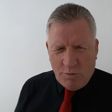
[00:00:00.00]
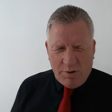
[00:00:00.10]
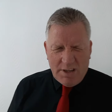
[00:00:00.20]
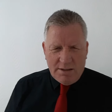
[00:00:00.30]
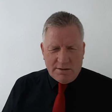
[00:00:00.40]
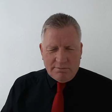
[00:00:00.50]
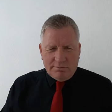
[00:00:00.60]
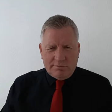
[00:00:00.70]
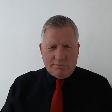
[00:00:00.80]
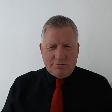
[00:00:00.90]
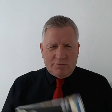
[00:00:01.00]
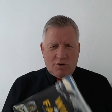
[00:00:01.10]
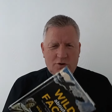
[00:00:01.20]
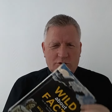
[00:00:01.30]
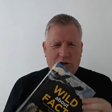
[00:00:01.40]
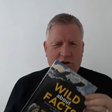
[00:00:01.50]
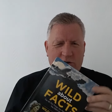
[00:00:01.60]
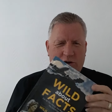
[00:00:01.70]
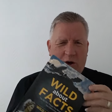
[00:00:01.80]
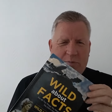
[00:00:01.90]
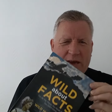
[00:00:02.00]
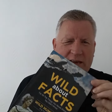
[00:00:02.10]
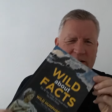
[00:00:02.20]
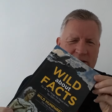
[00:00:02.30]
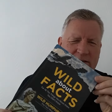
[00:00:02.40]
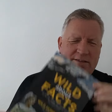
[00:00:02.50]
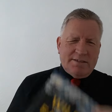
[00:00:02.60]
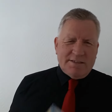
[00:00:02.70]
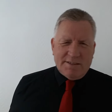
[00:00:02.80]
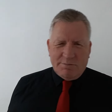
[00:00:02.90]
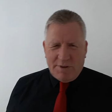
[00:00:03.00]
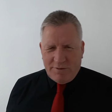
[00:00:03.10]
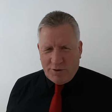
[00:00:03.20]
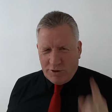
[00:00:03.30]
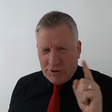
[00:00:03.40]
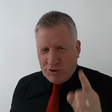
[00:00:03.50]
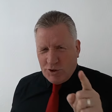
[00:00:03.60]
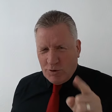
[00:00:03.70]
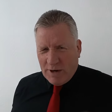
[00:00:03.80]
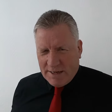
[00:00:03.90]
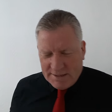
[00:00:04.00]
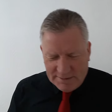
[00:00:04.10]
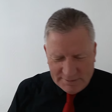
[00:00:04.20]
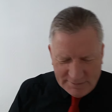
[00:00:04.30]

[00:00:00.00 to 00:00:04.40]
please order your copy before it's too late.